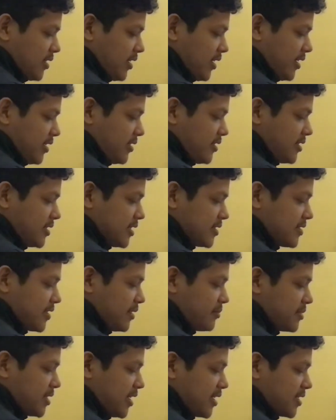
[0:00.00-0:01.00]
in the
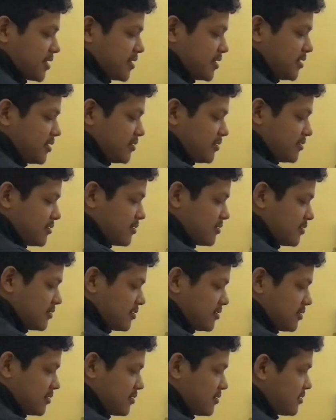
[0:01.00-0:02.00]
same direction
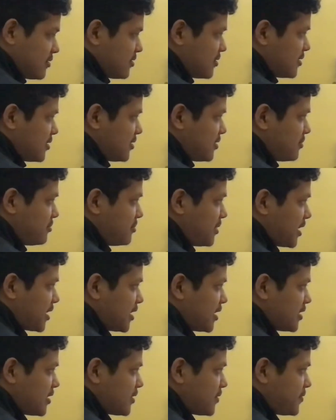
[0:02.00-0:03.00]
the
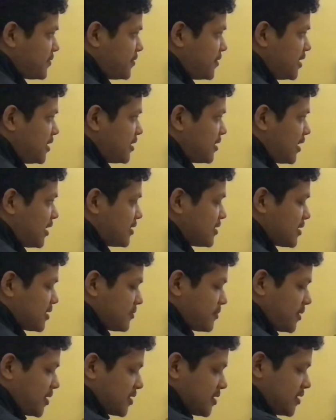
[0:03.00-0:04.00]
magnetic field lines are
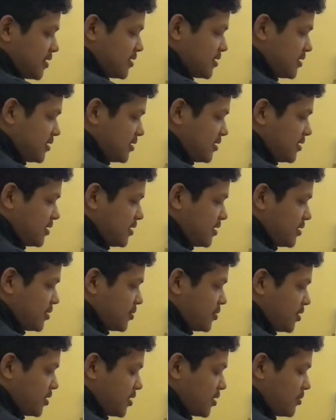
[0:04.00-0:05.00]
passing
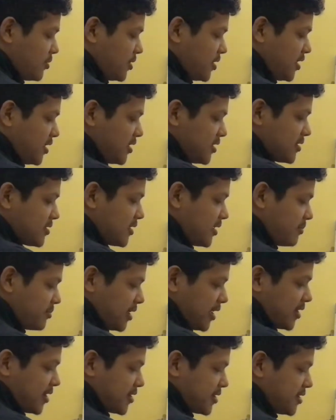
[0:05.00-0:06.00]
going in the same
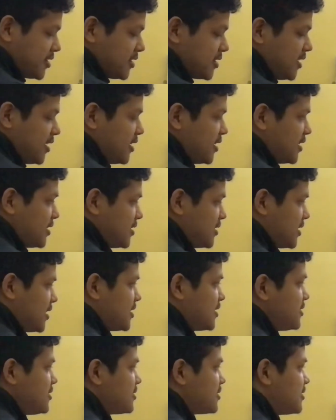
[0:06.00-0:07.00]
direction,
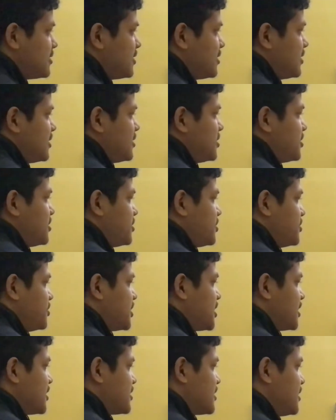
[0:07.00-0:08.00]
then we
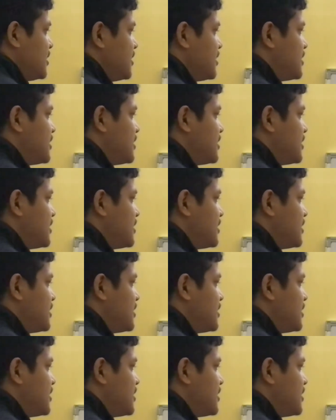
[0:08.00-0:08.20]
can say